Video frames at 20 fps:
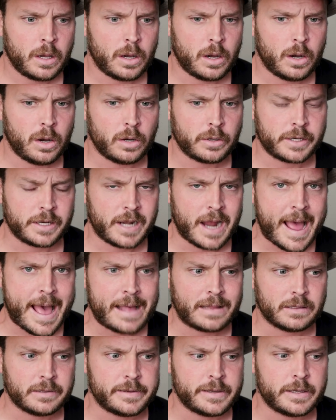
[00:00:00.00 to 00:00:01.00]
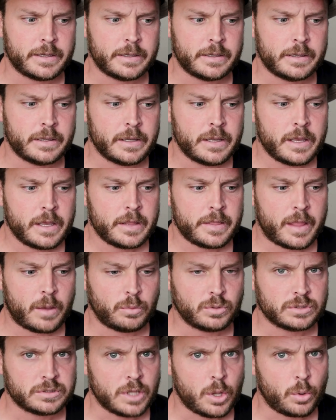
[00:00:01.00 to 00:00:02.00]
on an island that
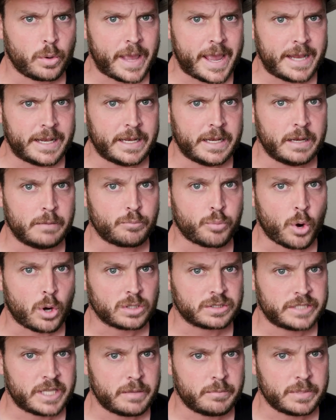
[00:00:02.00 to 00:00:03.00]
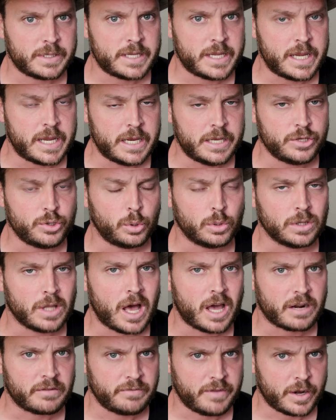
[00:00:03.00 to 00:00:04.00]
was located in proximity to a
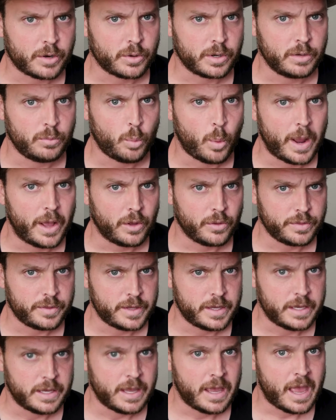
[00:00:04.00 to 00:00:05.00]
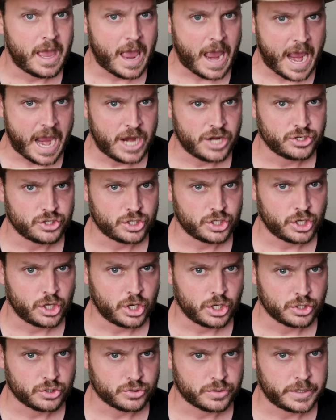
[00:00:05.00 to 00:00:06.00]
lot of very wealthy Asian
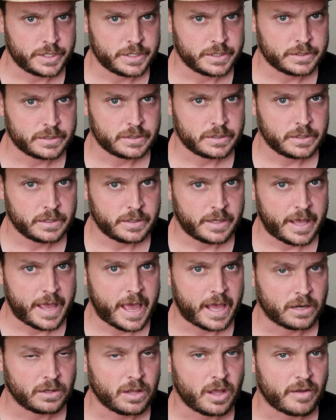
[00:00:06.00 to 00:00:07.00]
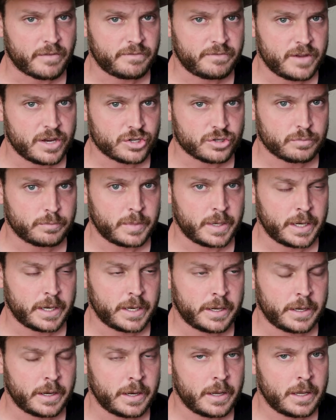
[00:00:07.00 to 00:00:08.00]
countries. It had a lot of
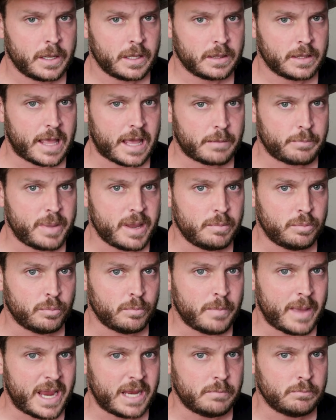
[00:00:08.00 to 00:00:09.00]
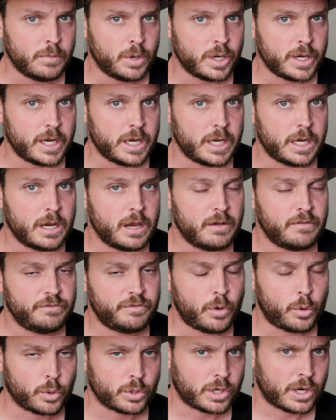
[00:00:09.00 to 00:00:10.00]
fishermen, a lot of people made money,
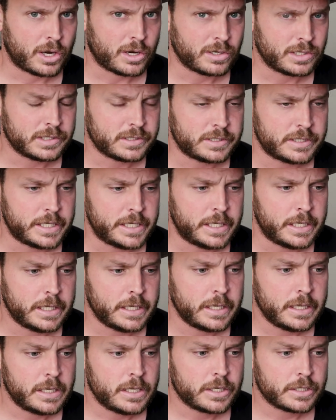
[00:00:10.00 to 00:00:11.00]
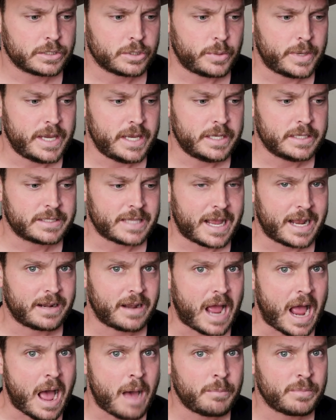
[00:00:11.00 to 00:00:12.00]
foreign currency. So he
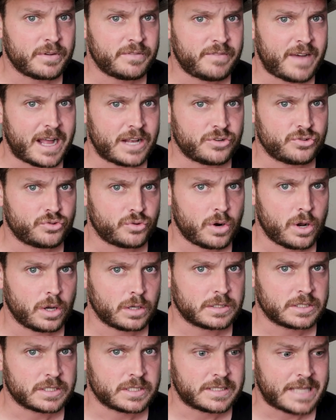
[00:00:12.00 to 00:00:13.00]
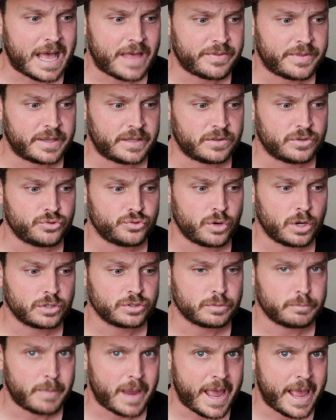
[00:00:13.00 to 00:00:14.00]
decided, I'm gonna fight drugs because I think the
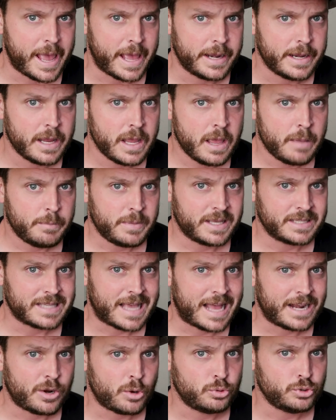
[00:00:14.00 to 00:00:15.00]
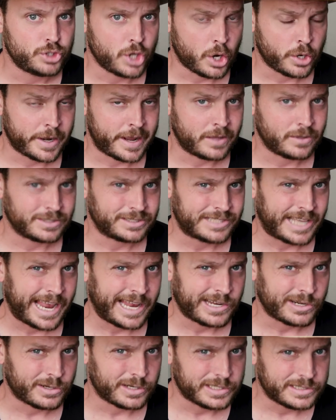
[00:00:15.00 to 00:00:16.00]
drugs are bad because I know John
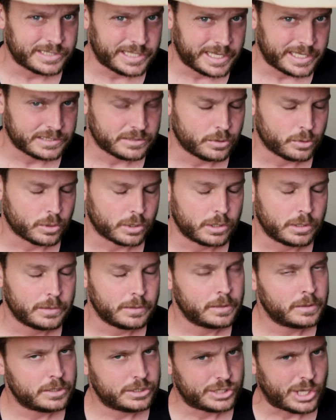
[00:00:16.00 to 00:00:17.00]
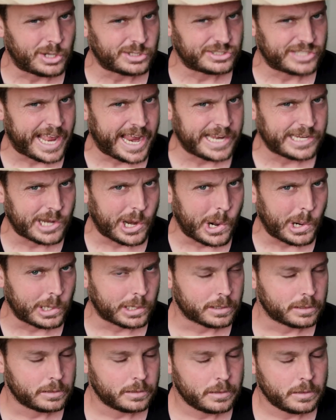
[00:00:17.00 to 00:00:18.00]
Alexander exists, or John
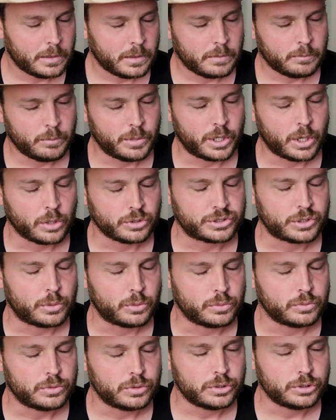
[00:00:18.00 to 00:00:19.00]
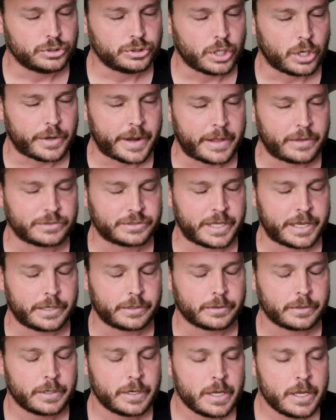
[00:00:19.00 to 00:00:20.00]
Zandar, but also John
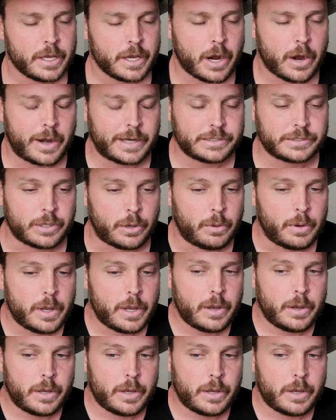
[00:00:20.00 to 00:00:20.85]
Alexander. All right, so